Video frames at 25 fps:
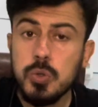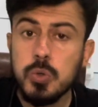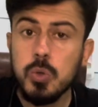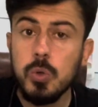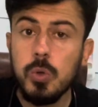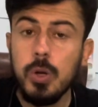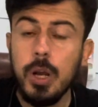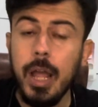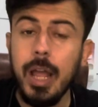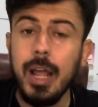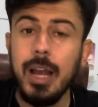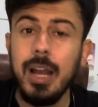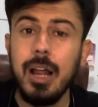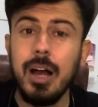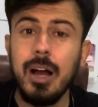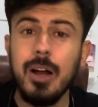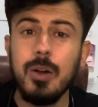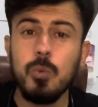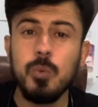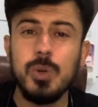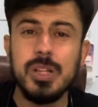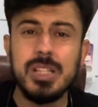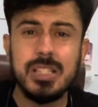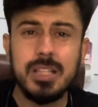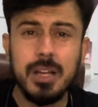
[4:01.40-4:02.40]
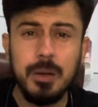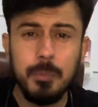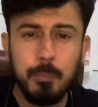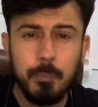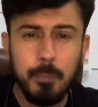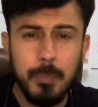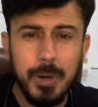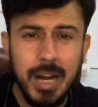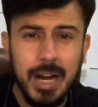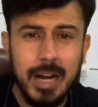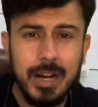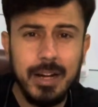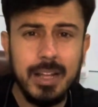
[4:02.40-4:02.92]
stool along with some
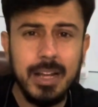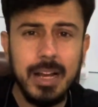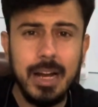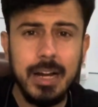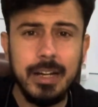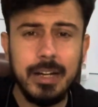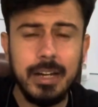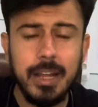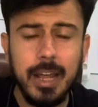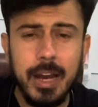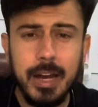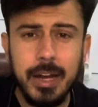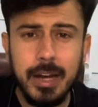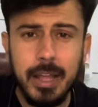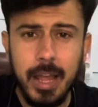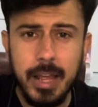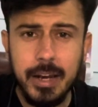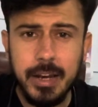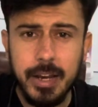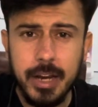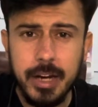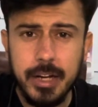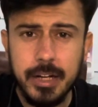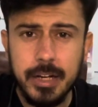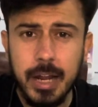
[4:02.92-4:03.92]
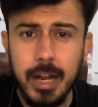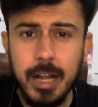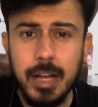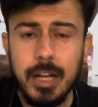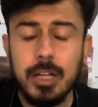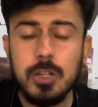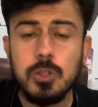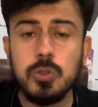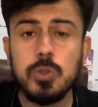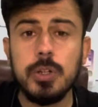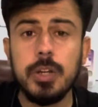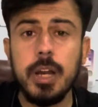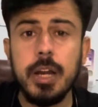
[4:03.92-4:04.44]
blood contained in it,
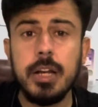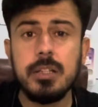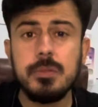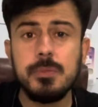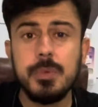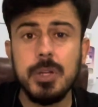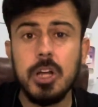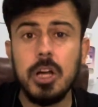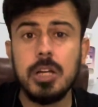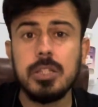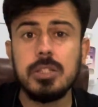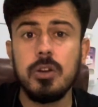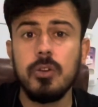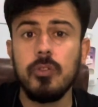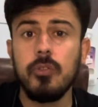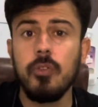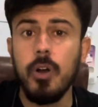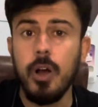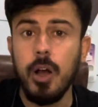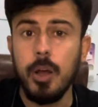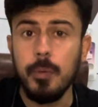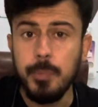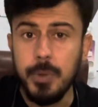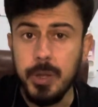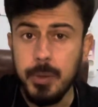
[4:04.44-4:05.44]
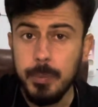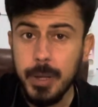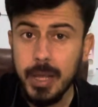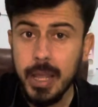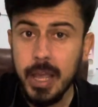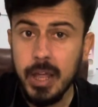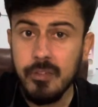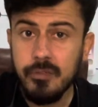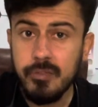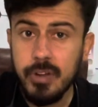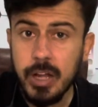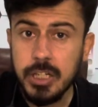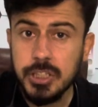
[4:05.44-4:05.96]
so that is because of amoebic
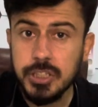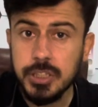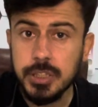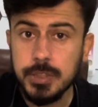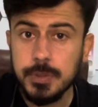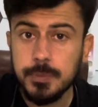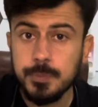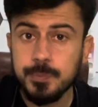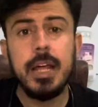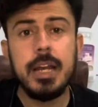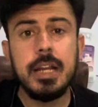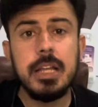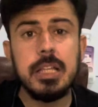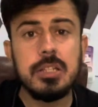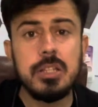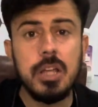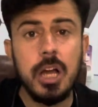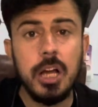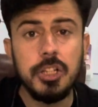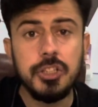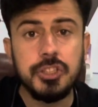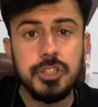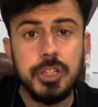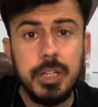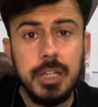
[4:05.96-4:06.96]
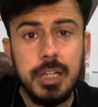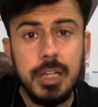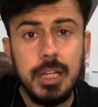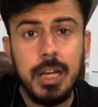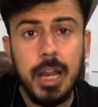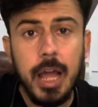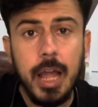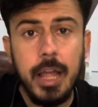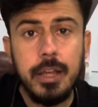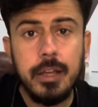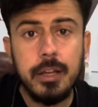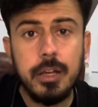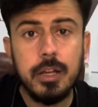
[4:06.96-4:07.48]
infection. There is a
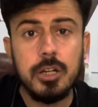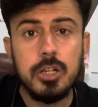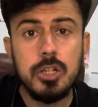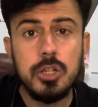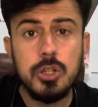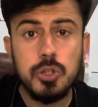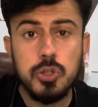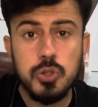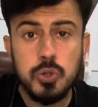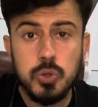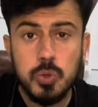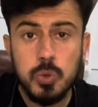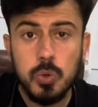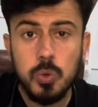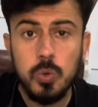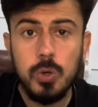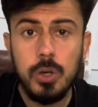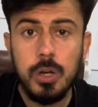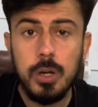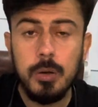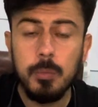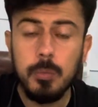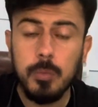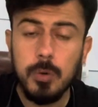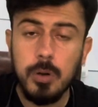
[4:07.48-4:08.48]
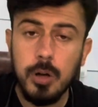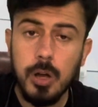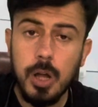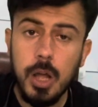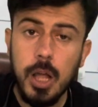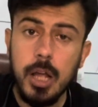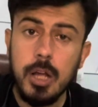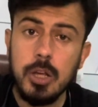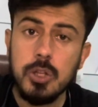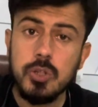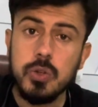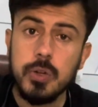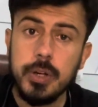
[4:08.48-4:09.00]
jelly-like stool,
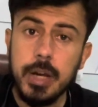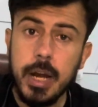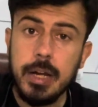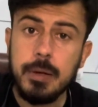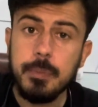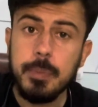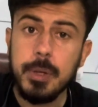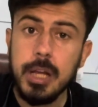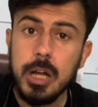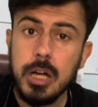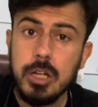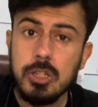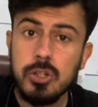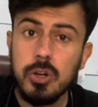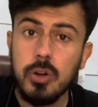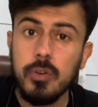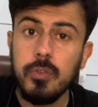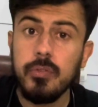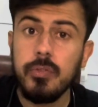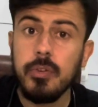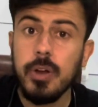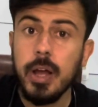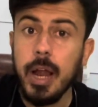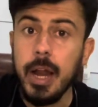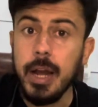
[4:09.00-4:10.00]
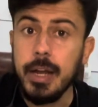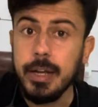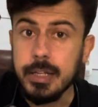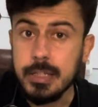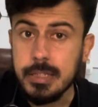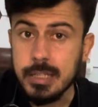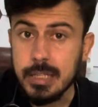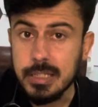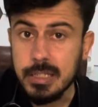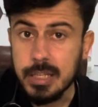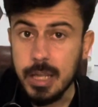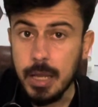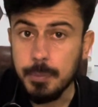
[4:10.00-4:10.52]
so that is because of
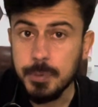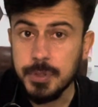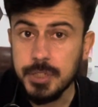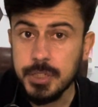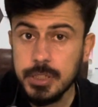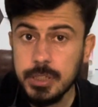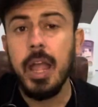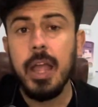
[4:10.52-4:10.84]
intussusception.